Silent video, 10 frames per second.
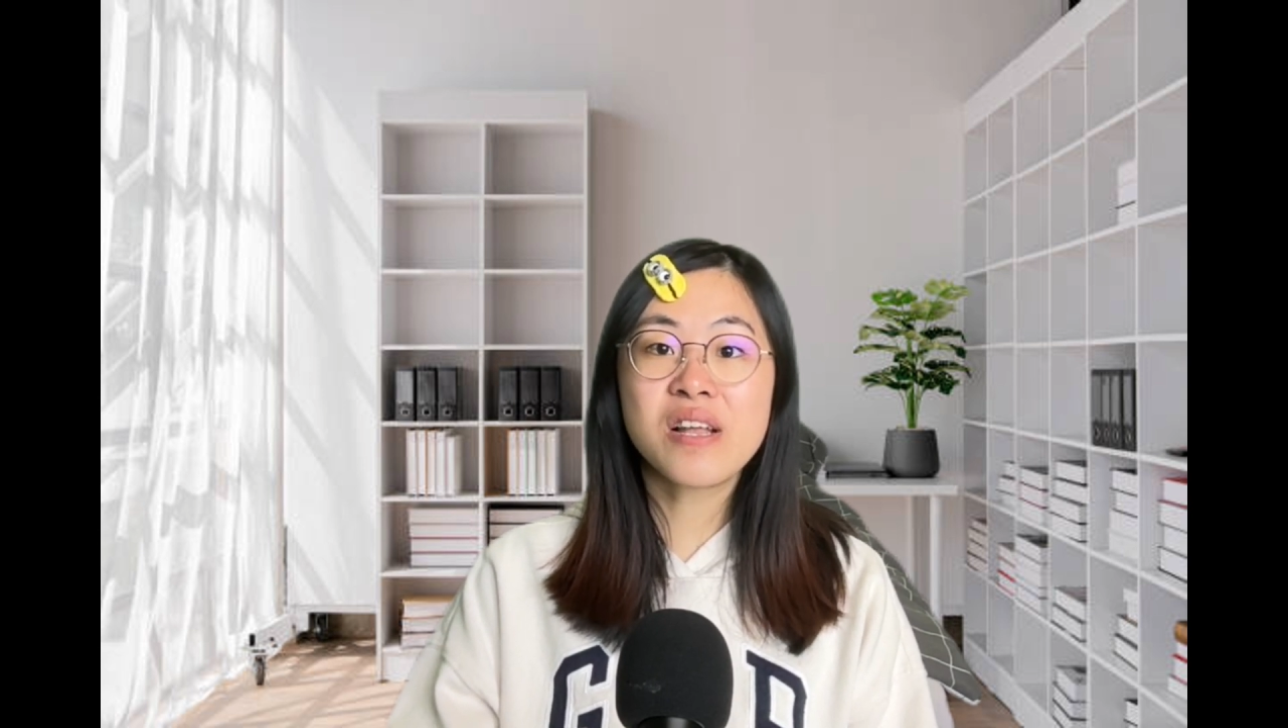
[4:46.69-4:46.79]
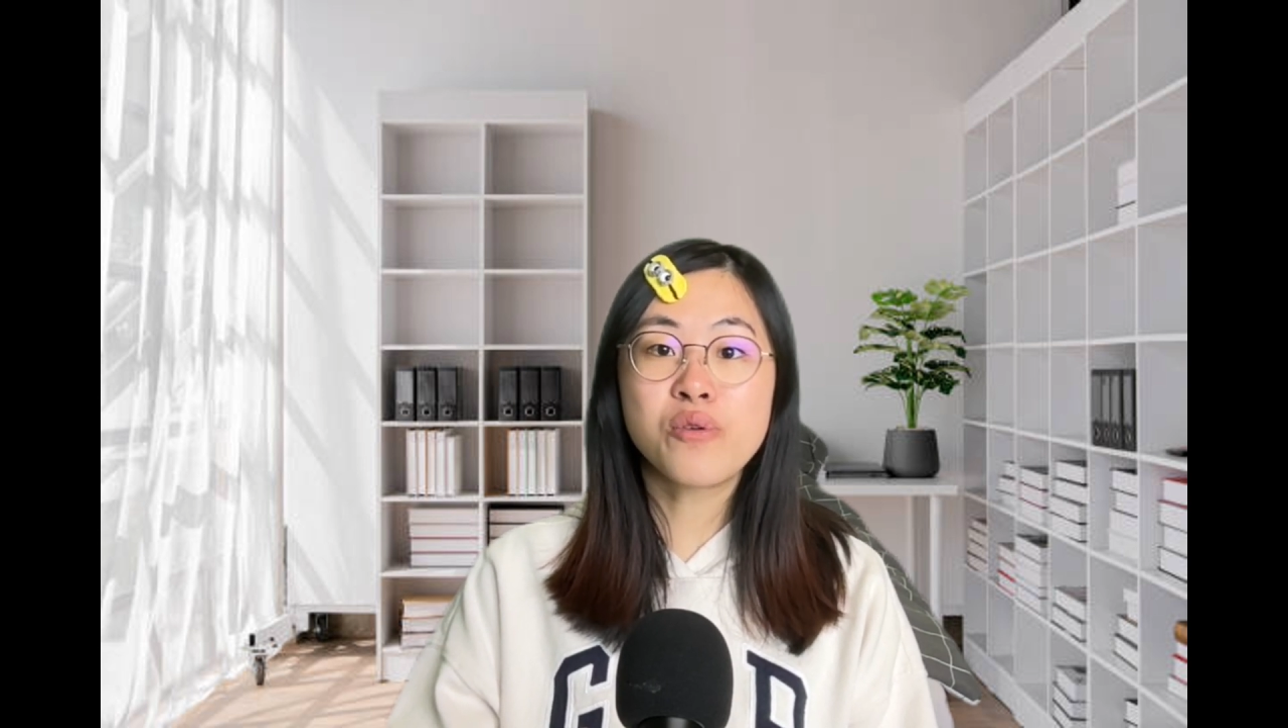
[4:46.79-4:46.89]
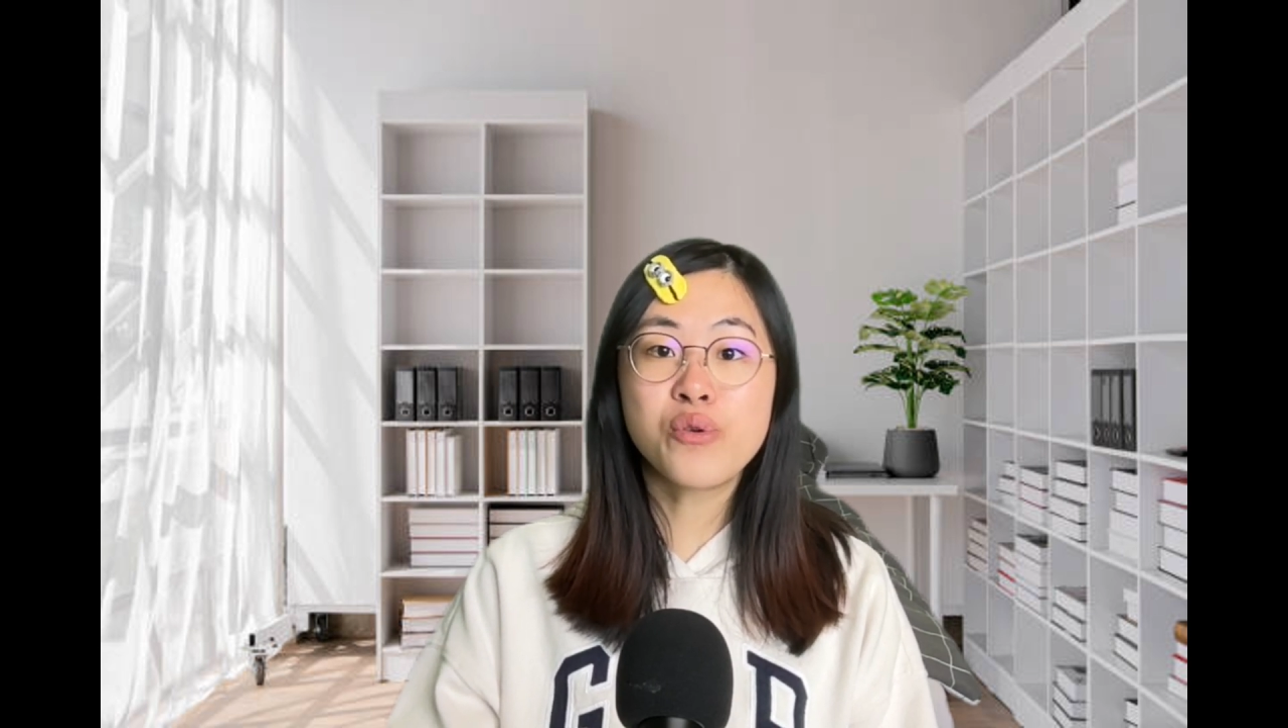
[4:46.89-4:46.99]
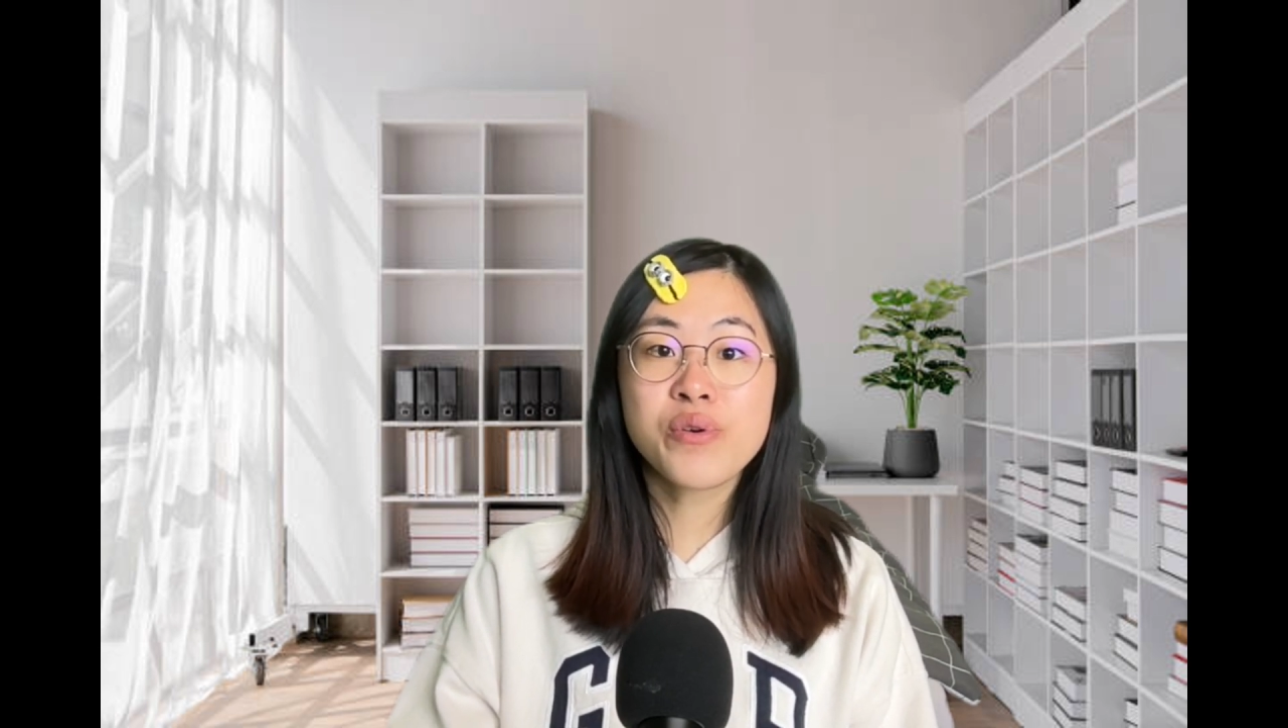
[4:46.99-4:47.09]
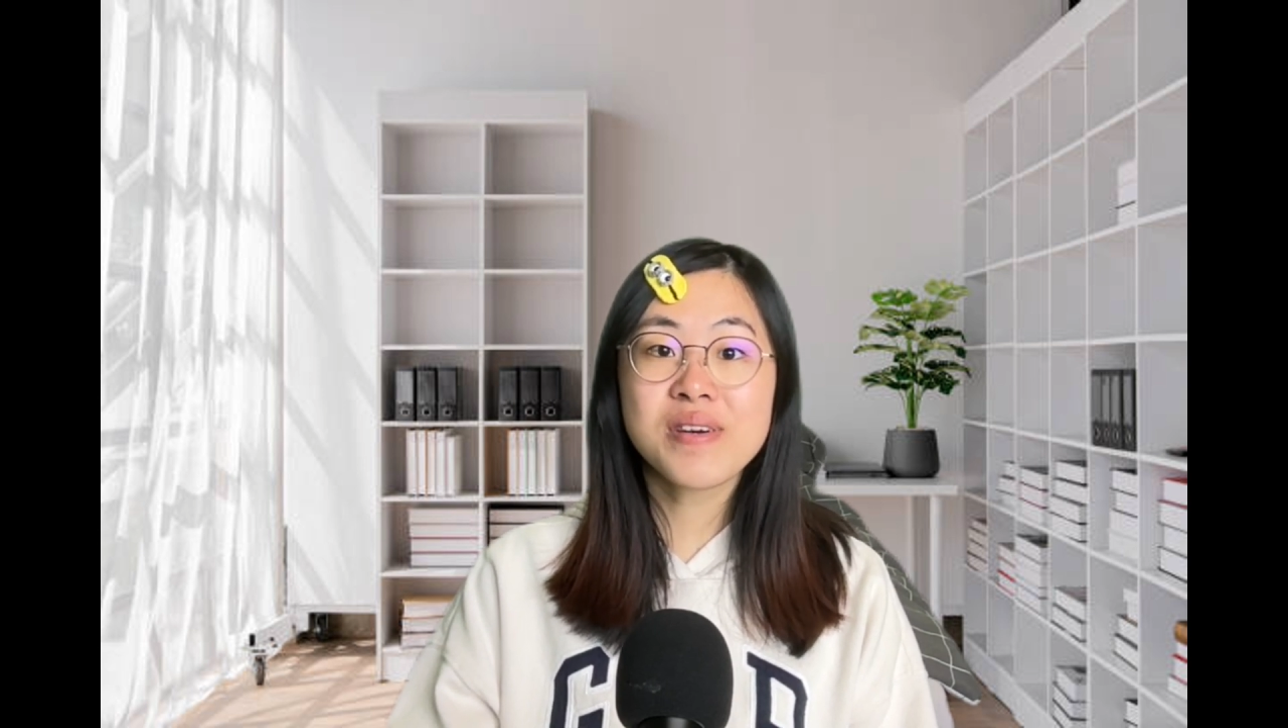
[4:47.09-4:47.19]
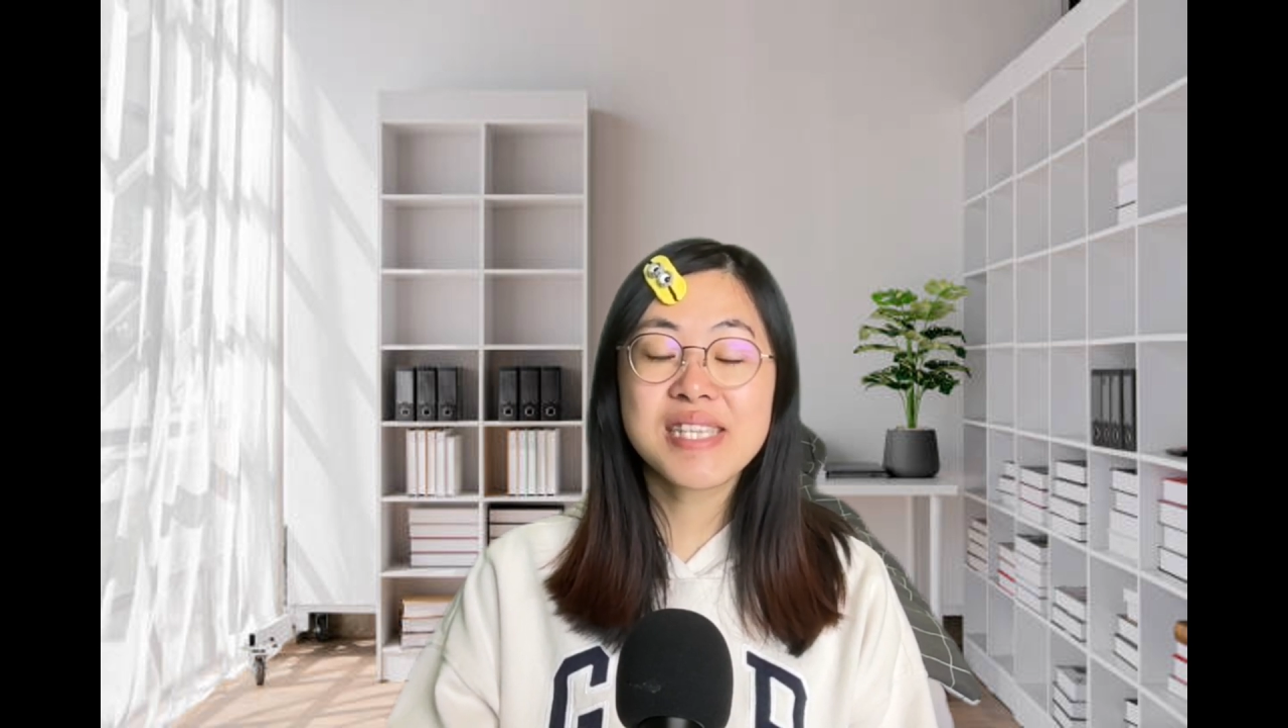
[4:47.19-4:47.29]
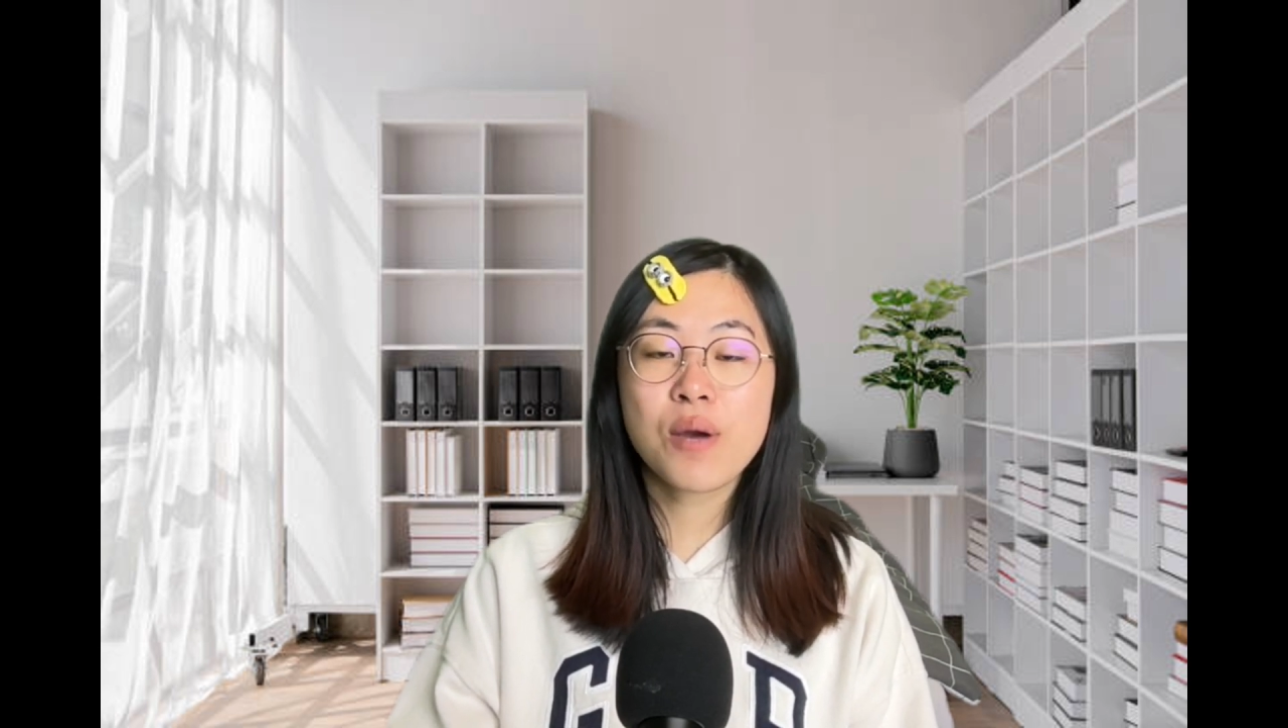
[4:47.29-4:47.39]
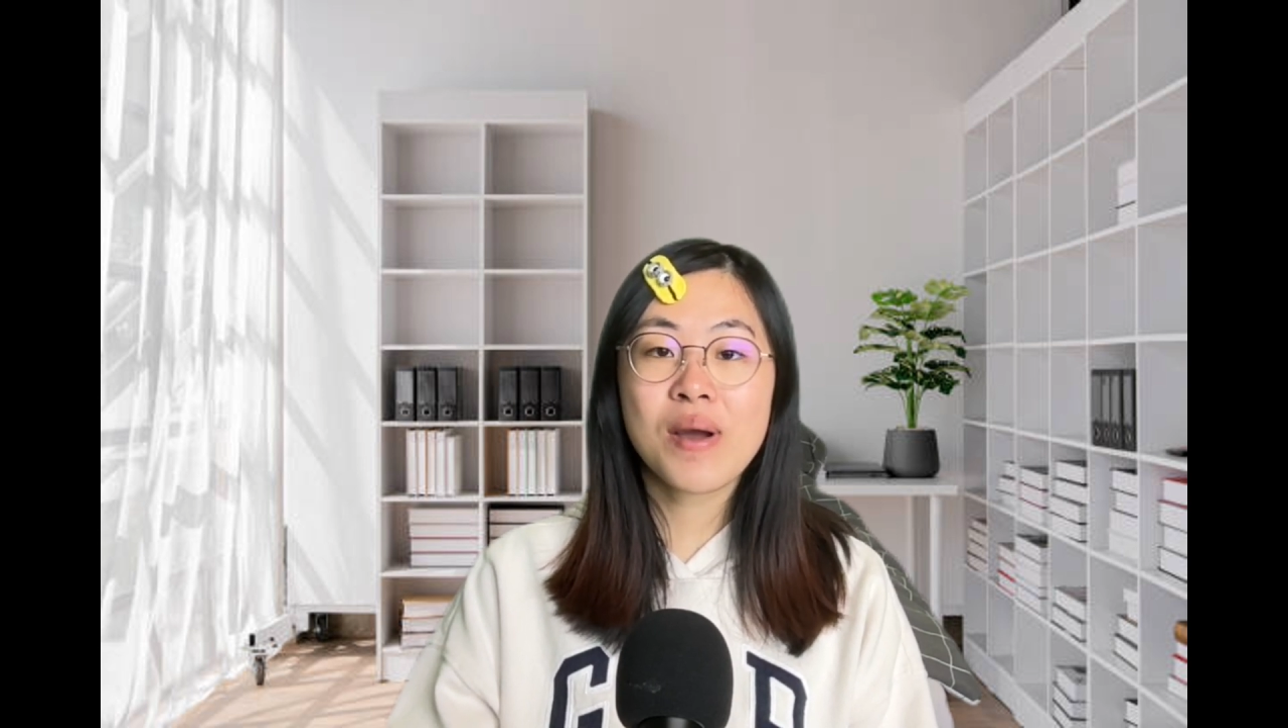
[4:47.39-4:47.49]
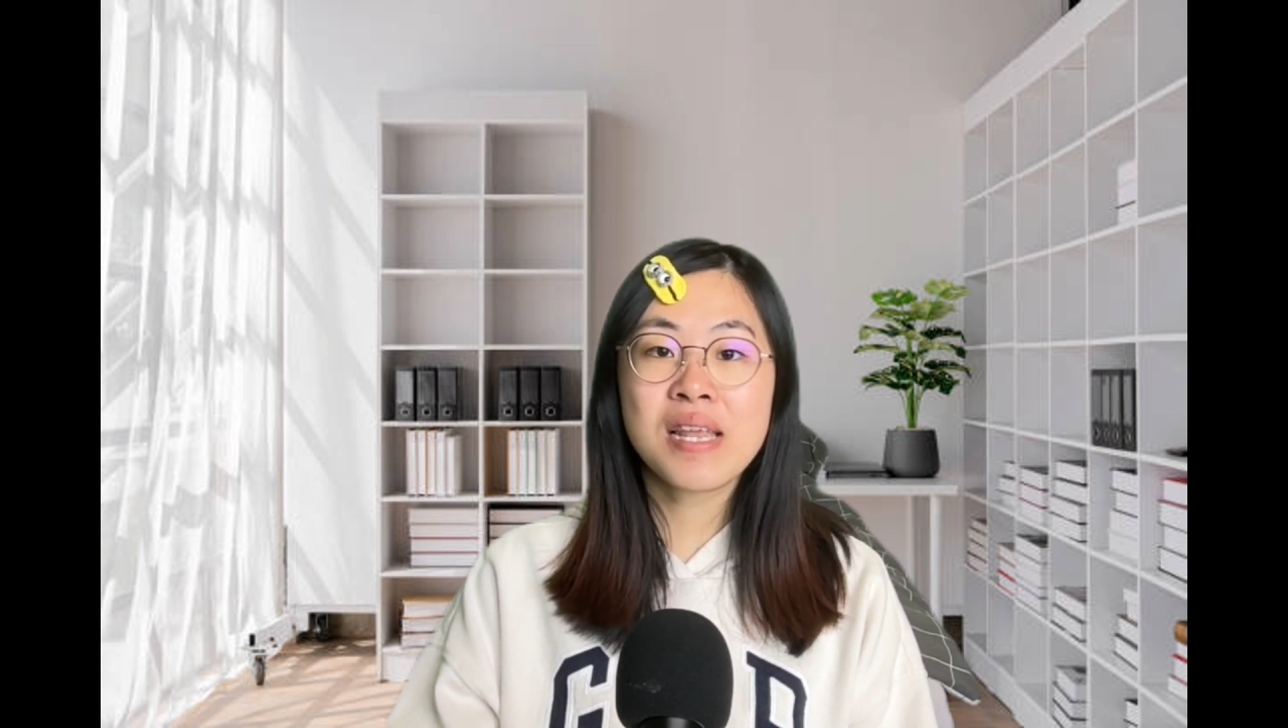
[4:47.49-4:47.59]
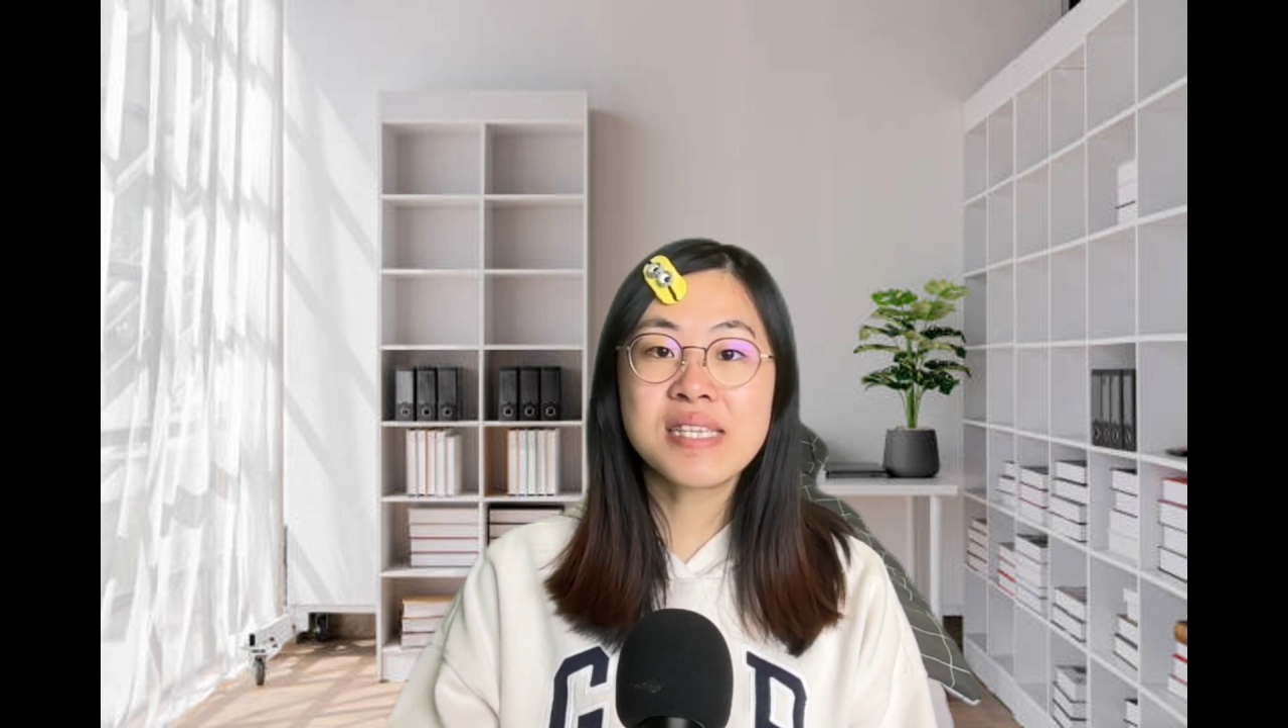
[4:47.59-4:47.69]
a rural
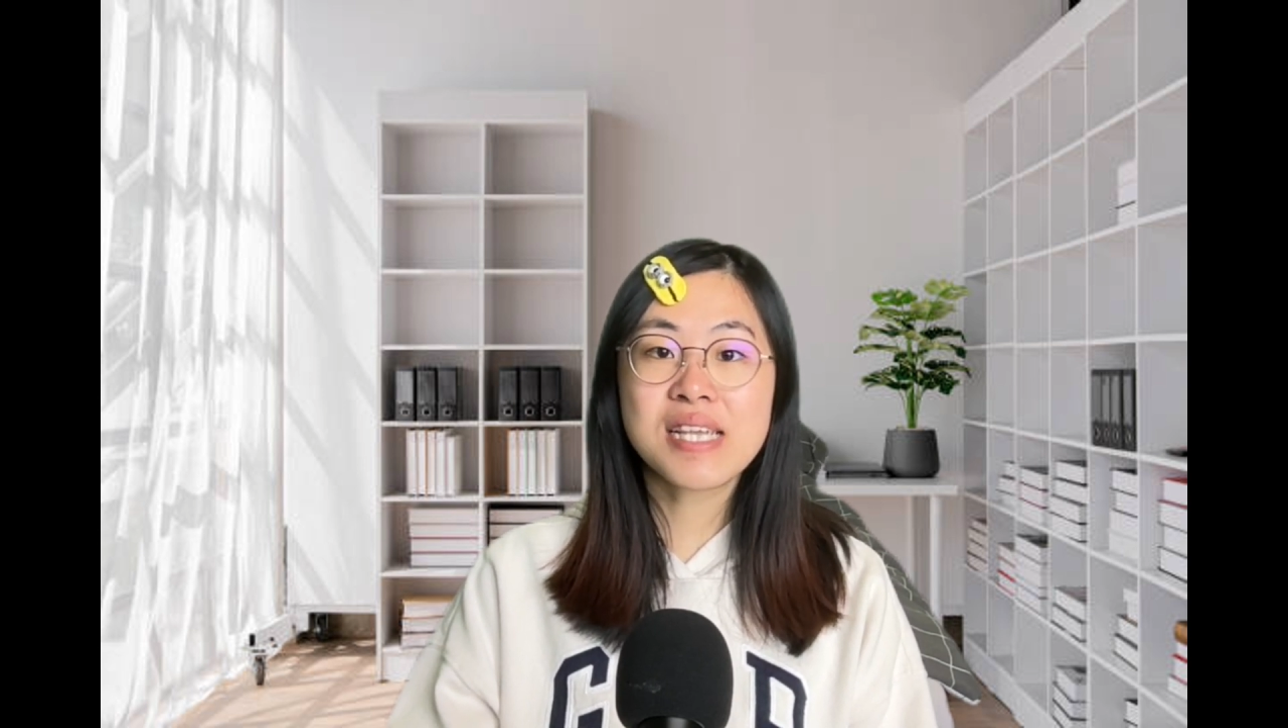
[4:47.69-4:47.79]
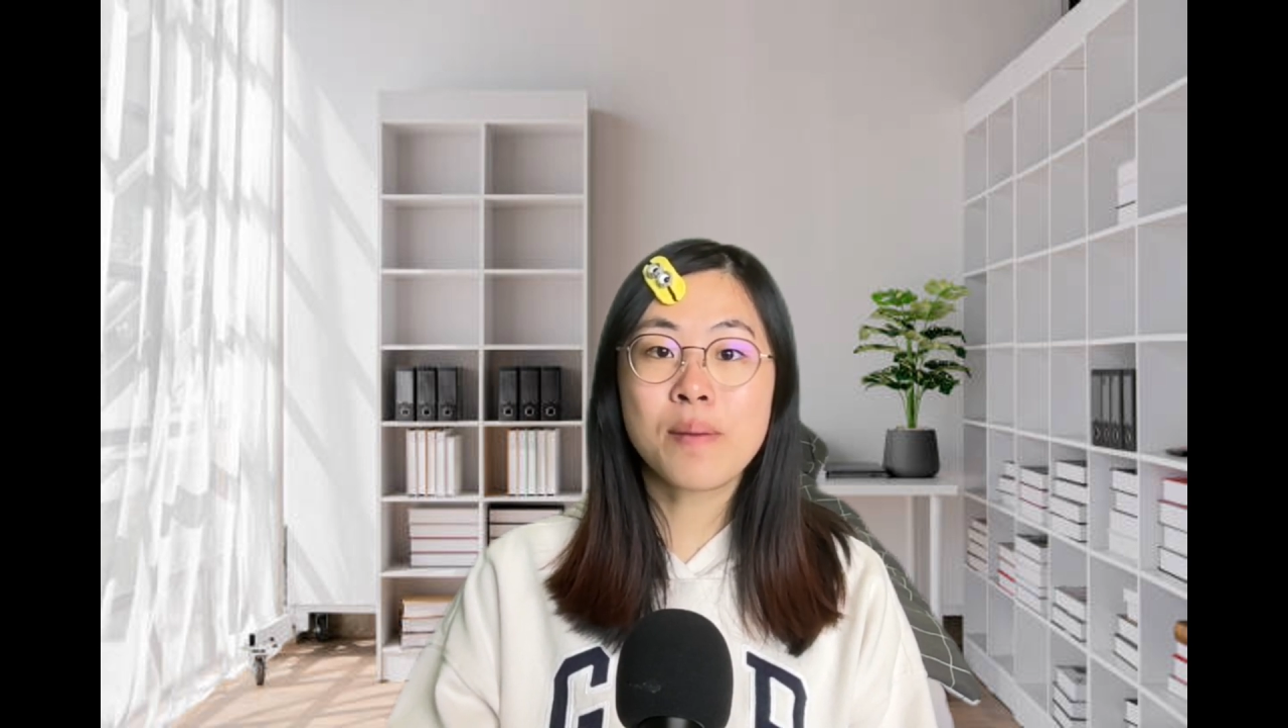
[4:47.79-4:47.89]
Taiwanese